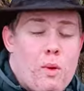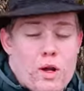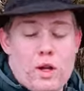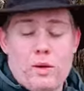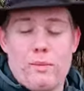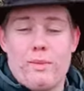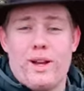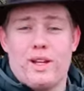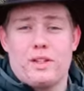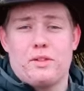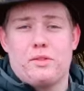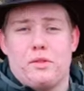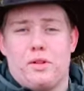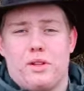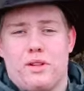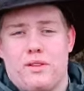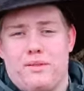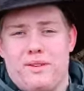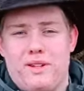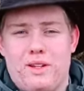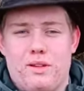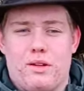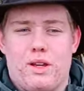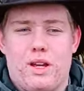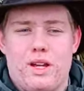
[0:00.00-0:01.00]
Welcome back to another
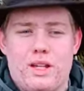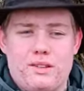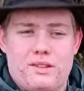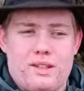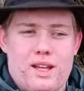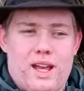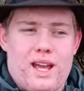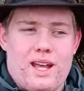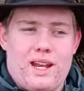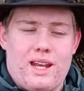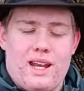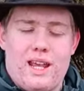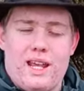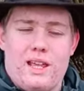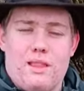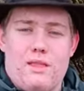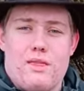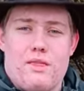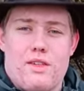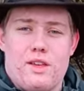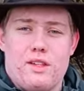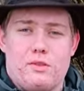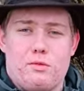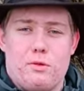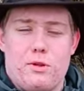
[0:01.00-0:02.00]
video, guys, and
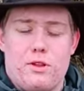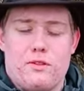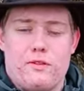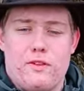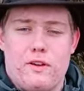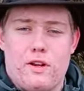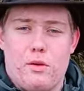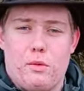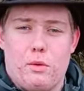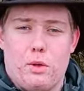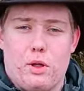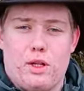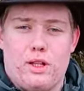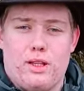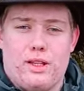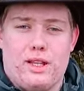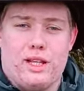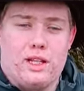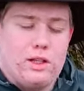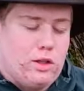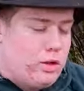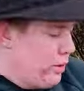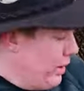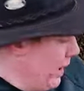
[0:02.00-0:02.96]
in this week's video we're going to take a